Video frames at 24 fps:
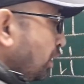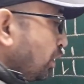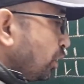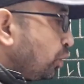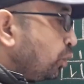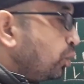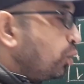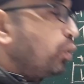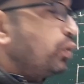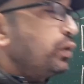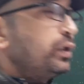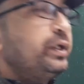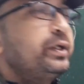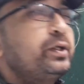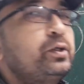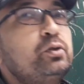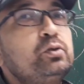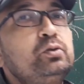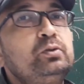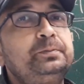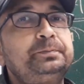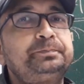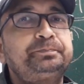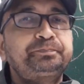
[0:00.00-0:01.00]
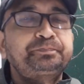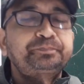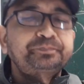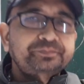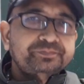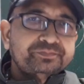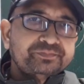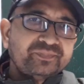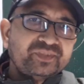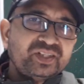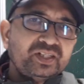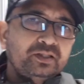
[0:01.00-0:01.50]
No need to
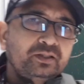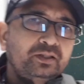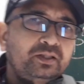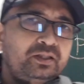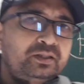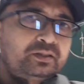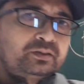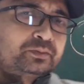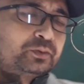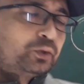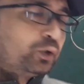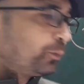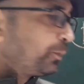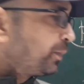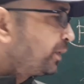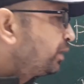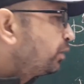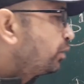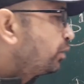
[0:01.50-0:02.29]
open